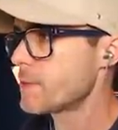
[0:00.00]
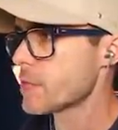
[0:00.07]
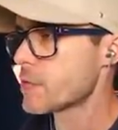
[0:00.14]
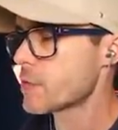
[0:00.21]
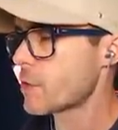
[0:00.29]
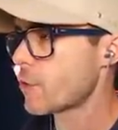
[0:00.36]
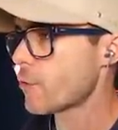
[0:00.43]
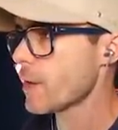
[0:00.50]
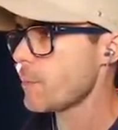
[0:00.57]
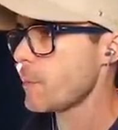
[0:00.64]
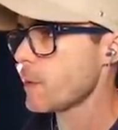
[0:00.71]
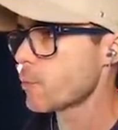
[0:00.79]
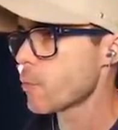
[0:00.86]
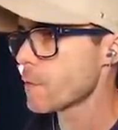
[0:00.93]
just
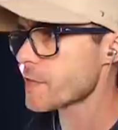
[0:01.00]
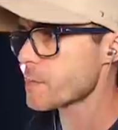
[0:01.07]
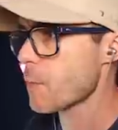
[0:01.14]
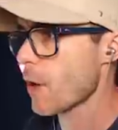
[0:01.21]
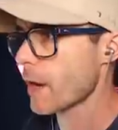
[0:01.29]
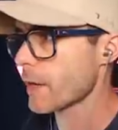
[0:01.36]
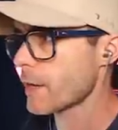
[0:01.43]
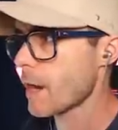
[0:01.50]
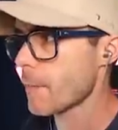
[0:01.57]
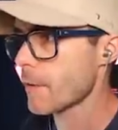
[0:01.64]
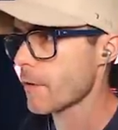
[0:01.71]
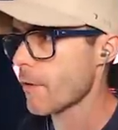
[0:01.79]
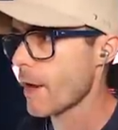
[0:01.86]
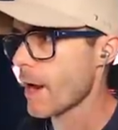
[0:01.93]
creepy wolf spider
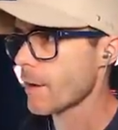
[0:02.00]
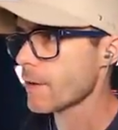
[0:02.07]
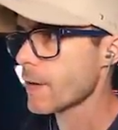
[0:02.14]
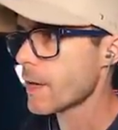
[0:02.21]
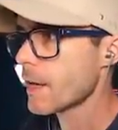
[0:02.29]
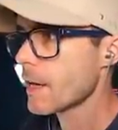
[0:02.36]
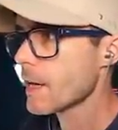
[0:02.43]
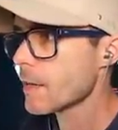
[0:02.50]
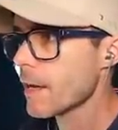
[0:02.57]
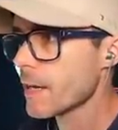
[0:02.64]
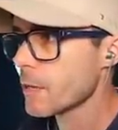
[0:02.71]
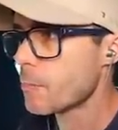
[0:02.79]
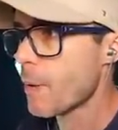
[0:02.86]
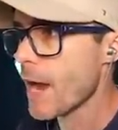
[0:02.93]
coming around. He
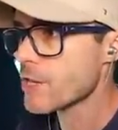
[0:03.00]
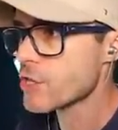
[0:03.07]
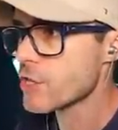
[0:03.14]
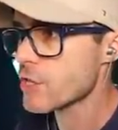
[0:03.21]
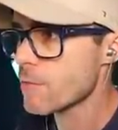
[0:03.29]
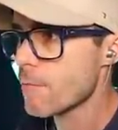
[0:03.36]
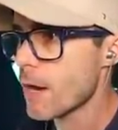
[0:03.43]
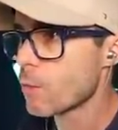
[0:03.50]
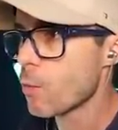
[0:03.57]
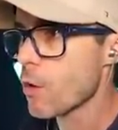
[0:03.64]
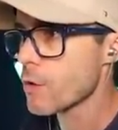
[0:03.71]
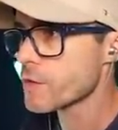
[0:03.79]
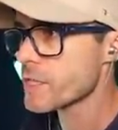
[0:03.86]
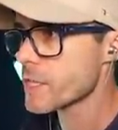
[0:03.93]
like bashes on my
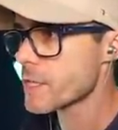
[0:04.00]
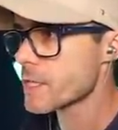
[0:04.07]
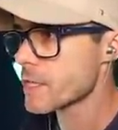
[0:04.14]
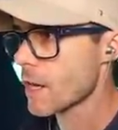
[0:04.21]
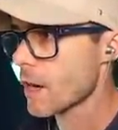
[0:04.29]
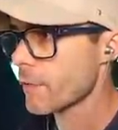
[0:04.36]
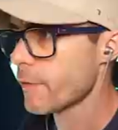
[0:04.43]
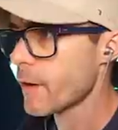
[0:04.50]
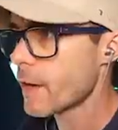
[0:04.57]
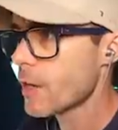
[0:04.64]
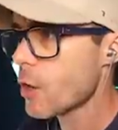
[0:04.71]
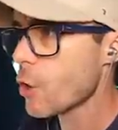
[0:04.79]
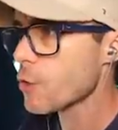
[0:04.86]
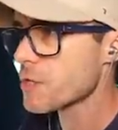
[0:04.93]
walls and stuff,
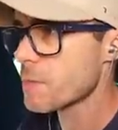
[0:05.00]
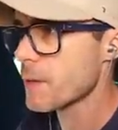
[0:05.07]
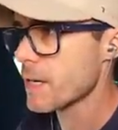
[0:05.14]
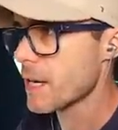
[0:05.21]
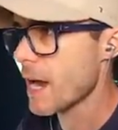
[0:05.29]
calls me